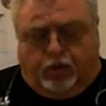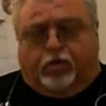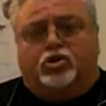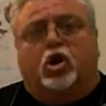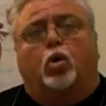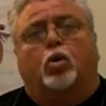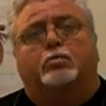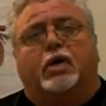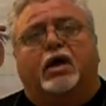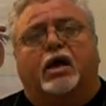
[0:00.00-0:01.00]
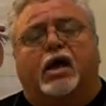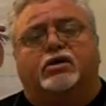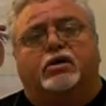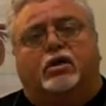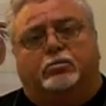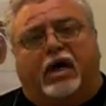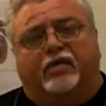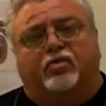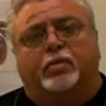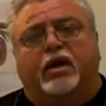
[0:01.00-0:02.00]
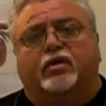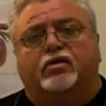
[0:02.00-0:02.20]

There's no one medication you can buy from me,